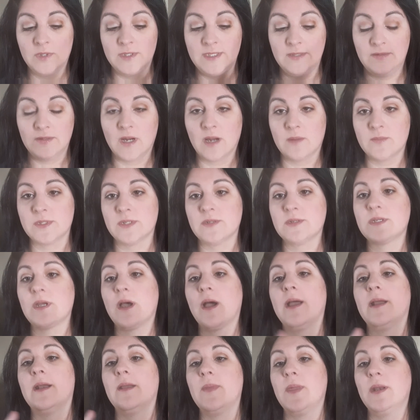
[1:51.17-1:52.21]
tea that comes
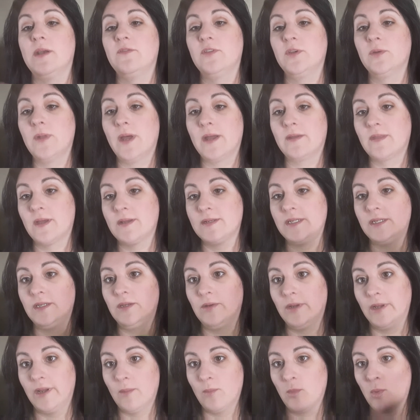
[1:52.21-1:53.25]
inside, and then if you like that tea, you
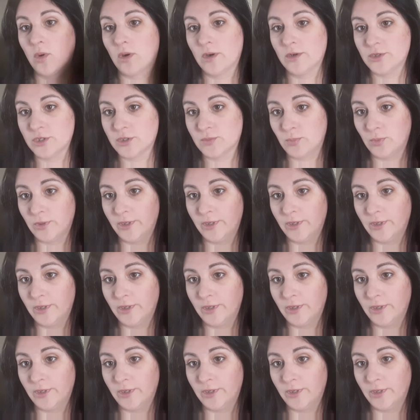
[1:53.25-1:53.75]
can get more and just